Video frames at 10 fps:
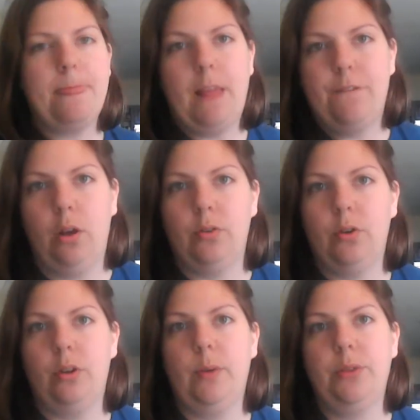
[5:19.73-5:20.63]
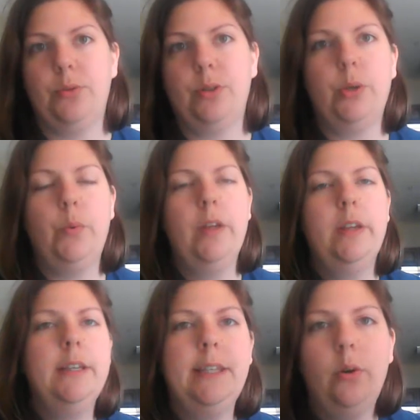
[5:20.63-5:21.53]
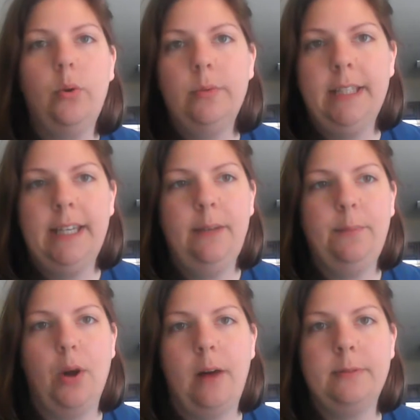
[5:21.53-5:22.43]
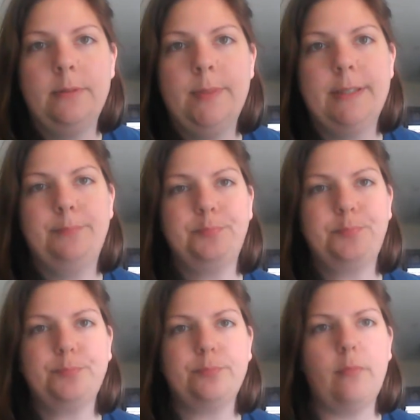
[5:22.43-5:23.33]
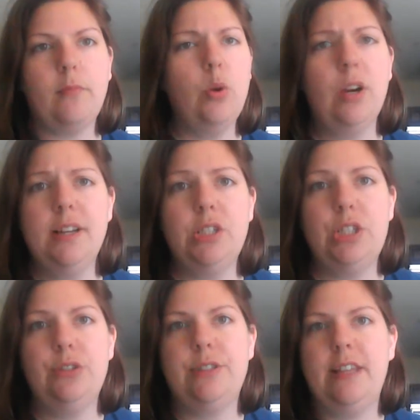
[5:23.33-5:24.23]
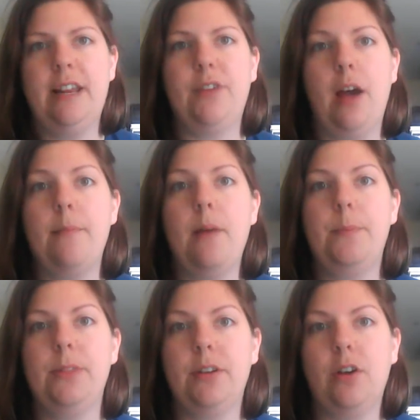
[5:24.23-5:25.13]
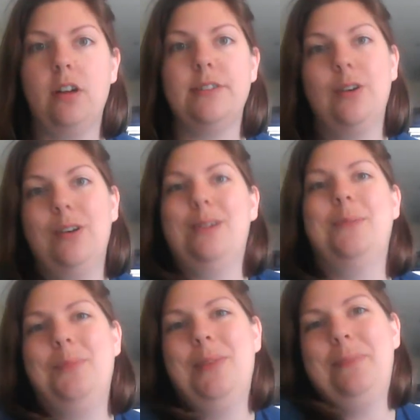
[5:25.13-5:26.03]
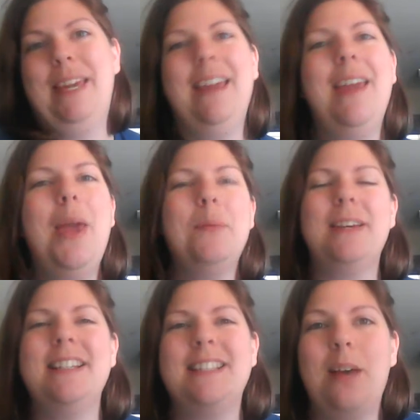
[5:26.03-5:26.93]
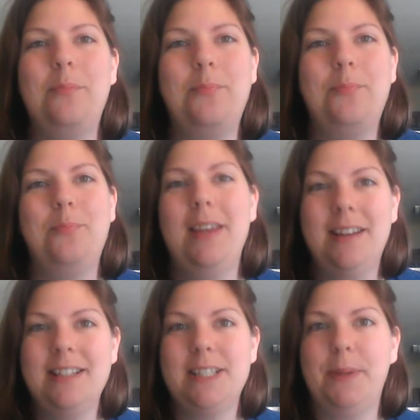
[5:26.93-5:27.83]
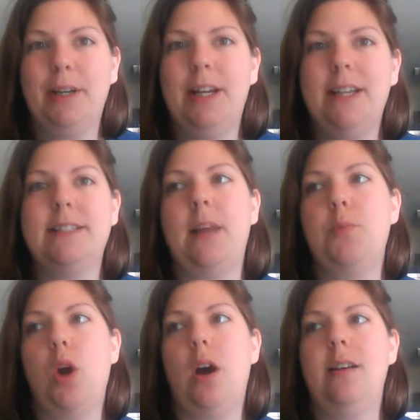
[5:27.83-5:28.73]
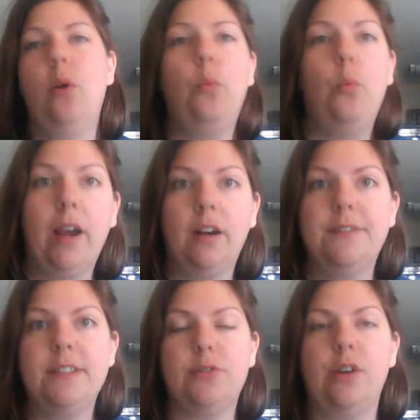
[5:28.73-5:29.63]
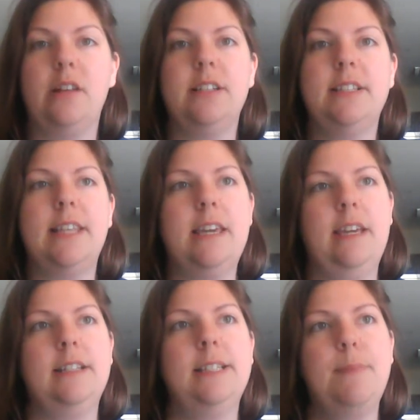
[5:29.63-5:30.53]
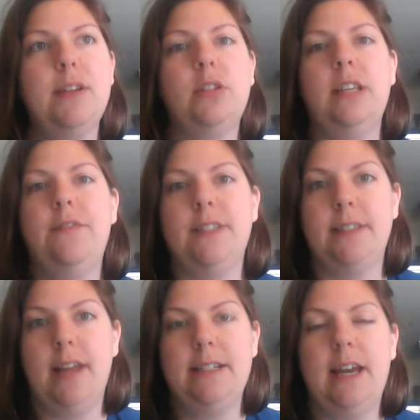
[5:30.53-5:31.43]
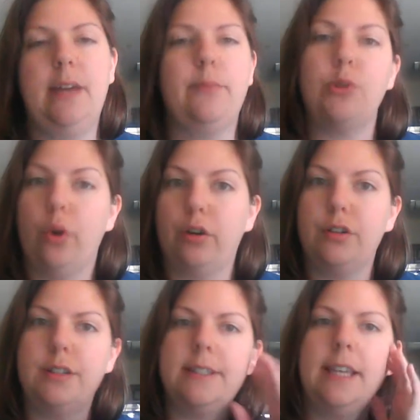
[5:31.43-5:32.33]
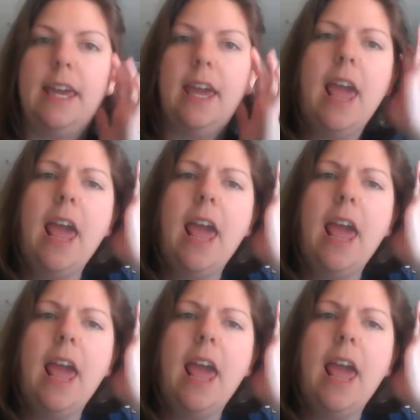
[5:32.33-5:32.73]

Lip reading: followed all the way through. The only problems or issues that have come up in the calls are with me because I'm inexperienced. I'm not aware of the surroundings, and especially if it's nighttime, it's harder to see.